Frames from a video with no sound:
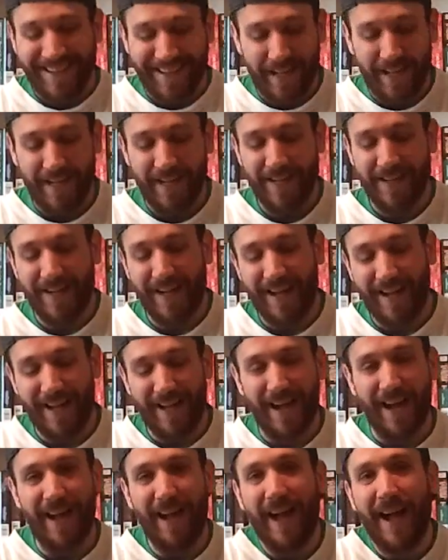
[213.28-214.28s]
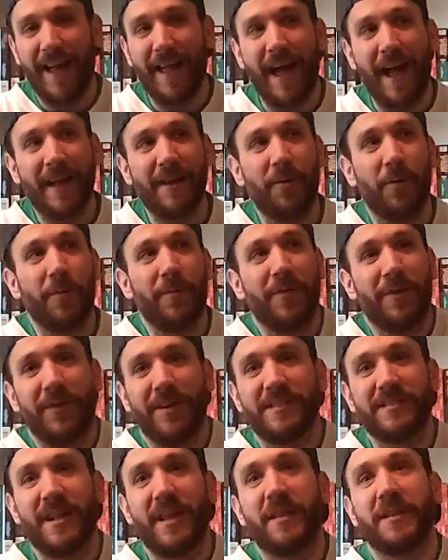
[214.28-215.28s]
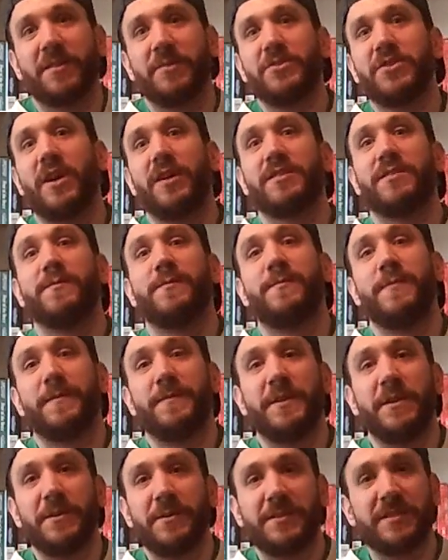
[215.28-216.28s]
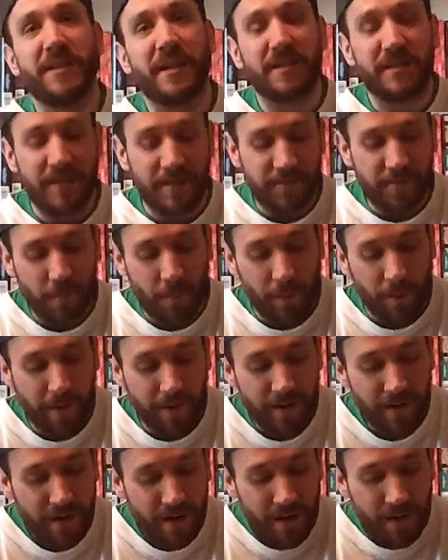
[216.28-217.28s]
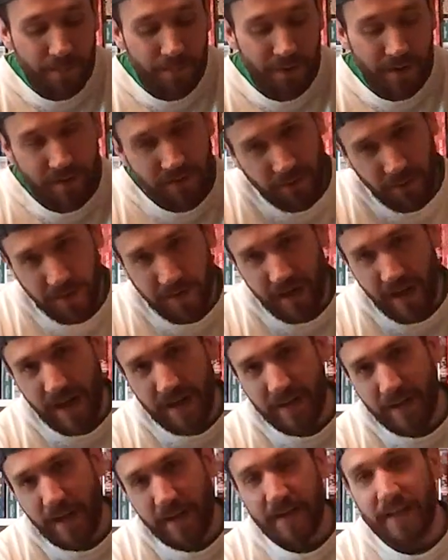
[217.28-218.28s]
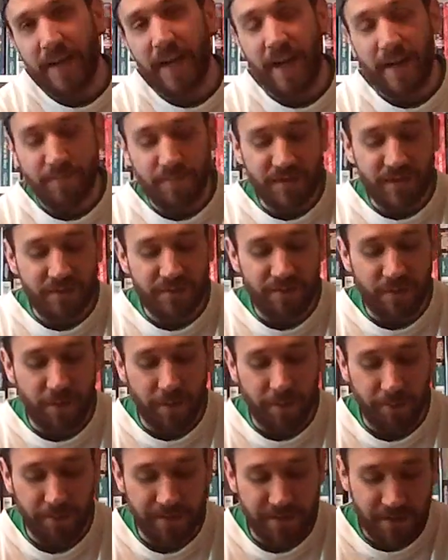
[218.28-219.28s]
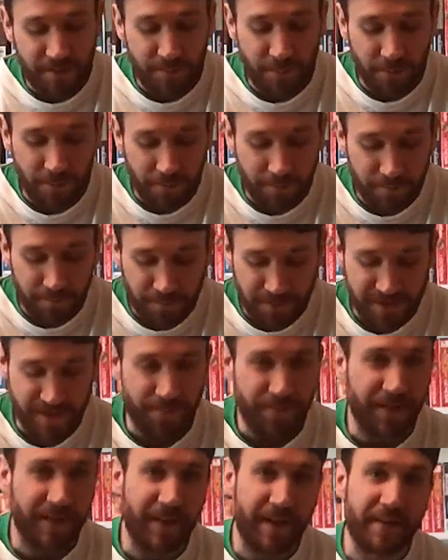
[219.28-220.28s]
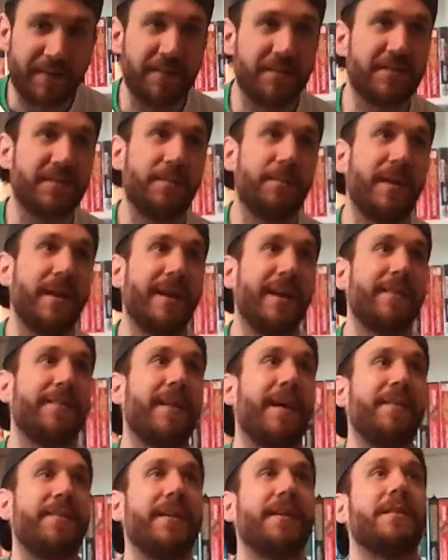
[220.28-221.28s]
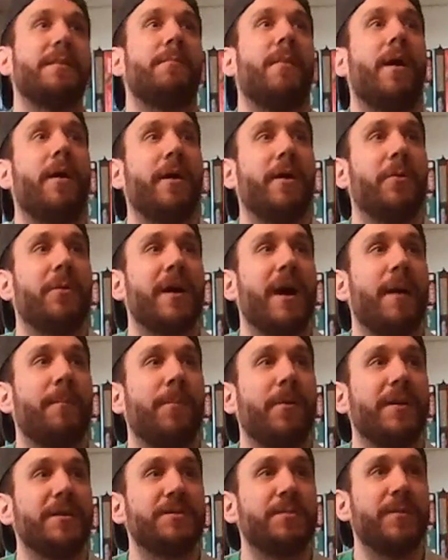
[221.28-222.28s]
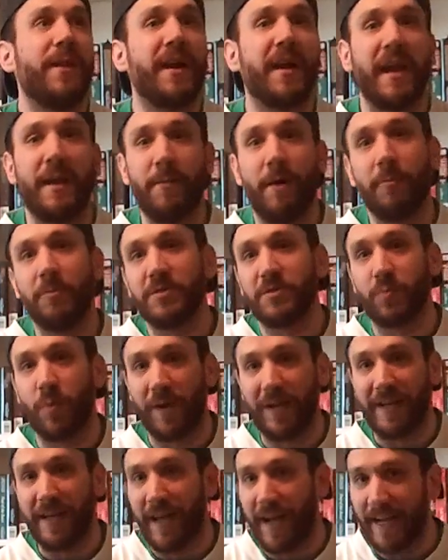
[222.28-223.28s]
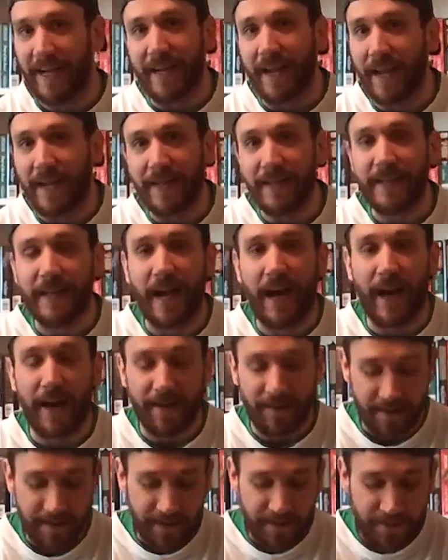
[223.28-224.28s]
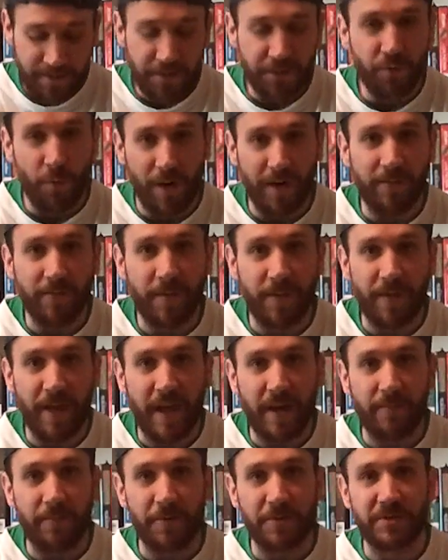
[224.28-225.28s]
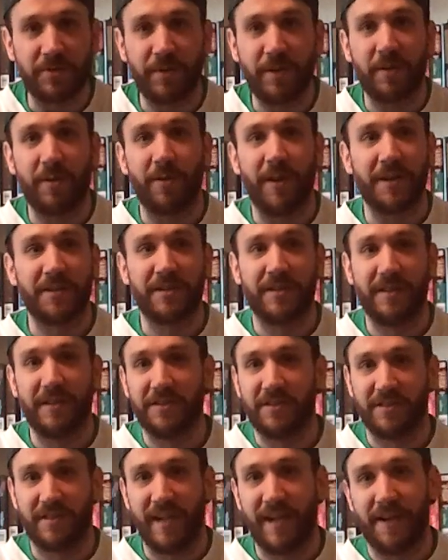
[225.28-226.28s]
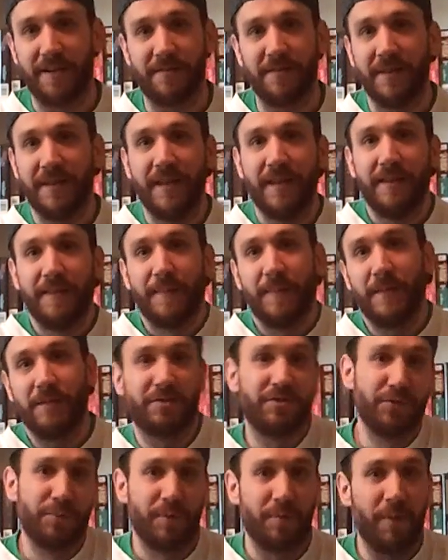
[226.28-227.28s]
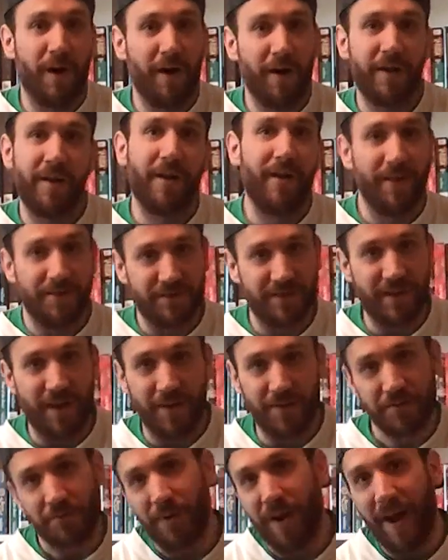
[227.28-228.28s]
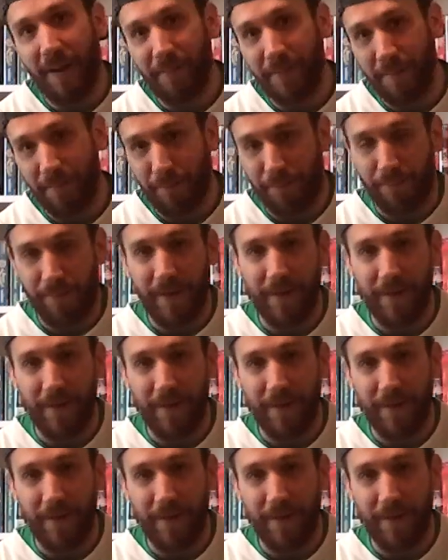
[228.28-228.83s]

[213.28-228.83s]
I don't, it's not like they're charging 50 or 60 for it. But $39.99 seems very reasonable for something like this to me. I think the Mario compilation when that came out was $29.99. The 25th Anniversary Collection that just had the Super Mario All-Stars ROM and